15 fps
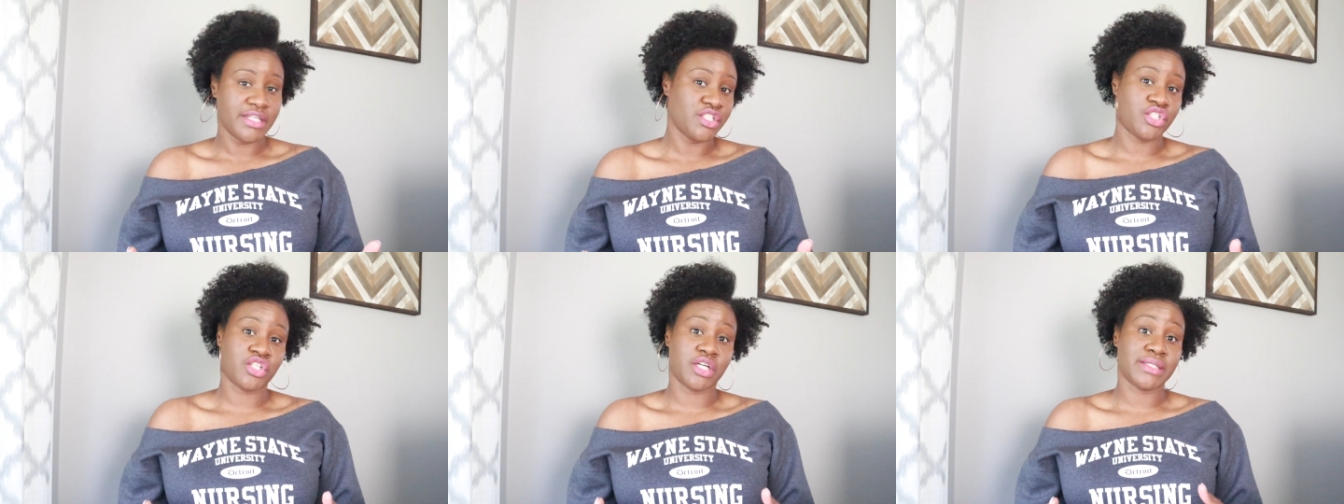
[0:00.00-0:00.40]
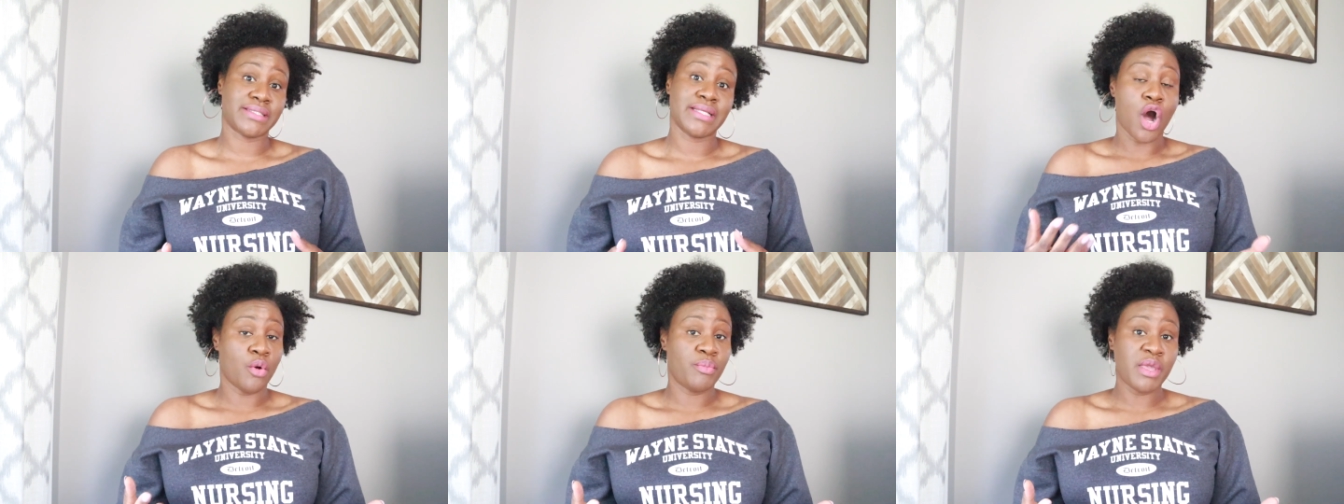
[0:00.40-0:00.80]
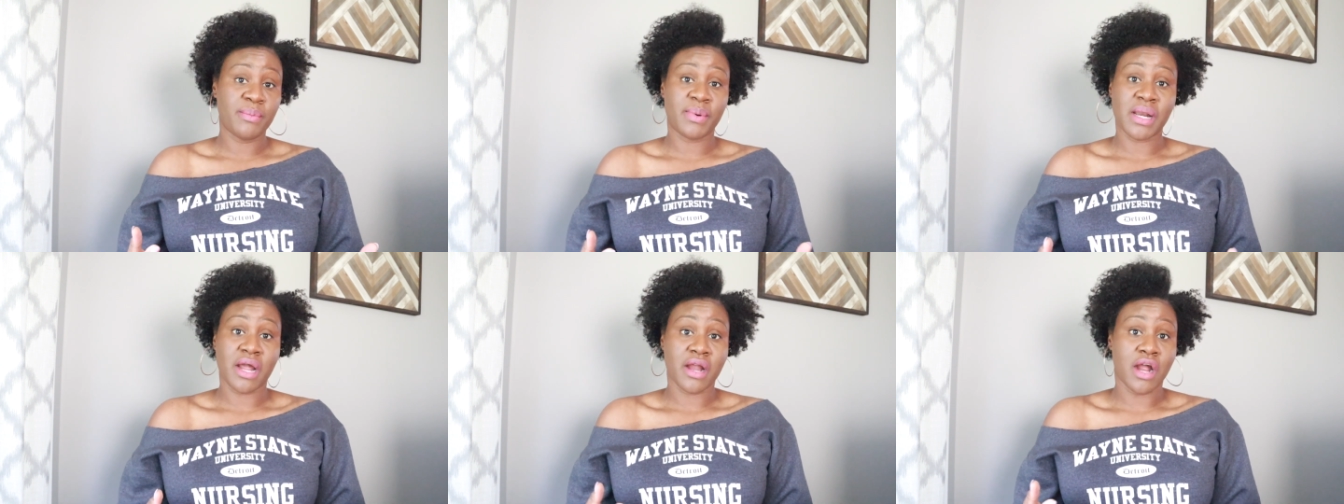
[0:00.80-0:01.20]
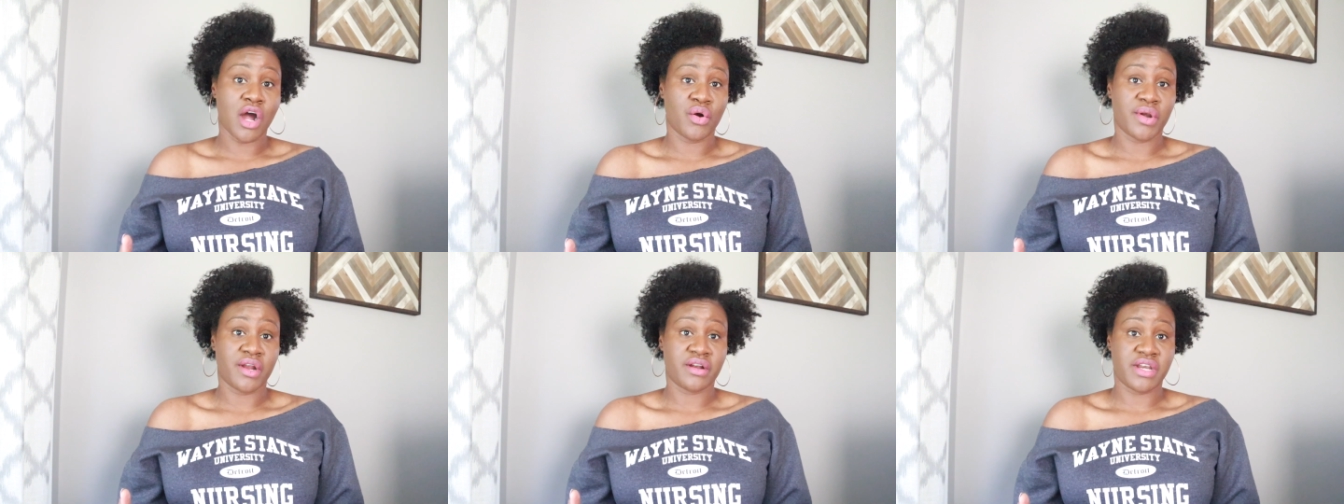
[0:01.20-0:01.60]
It's just how people are
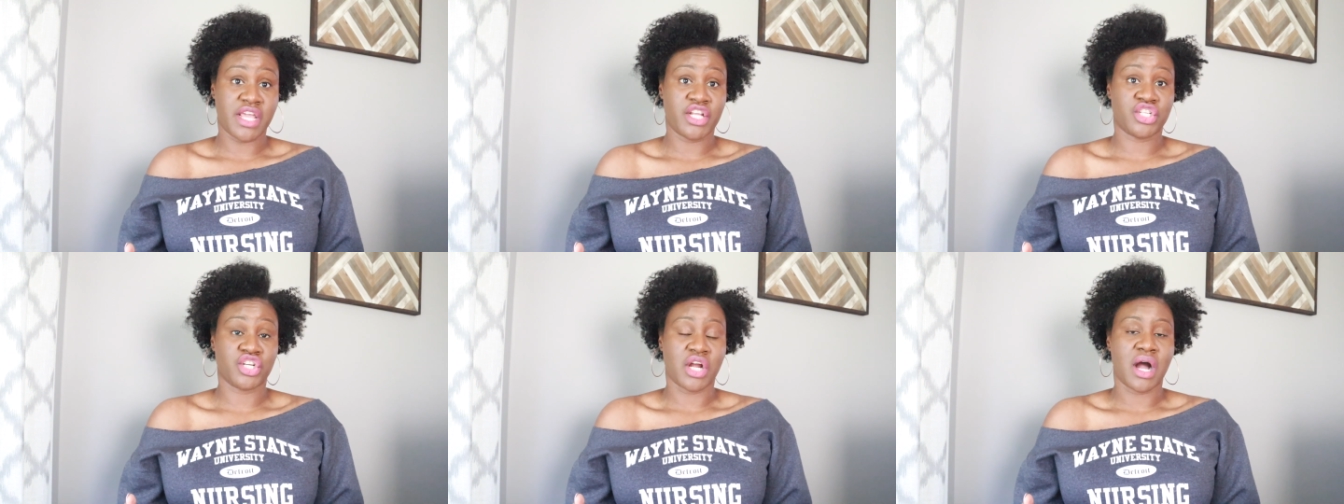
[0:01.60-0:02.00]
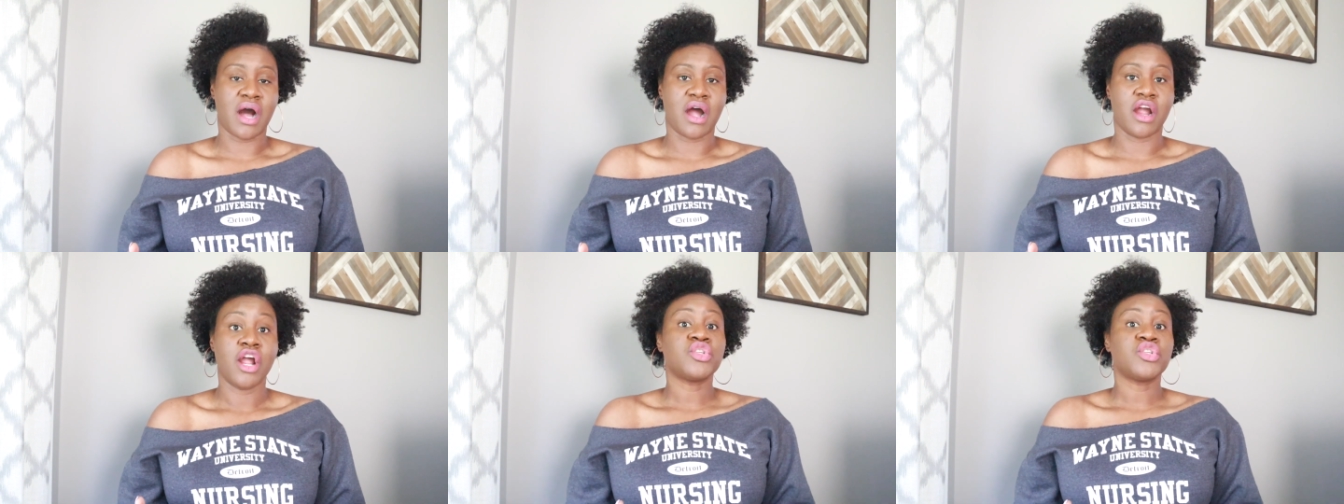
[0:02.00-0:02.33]
how their nature are.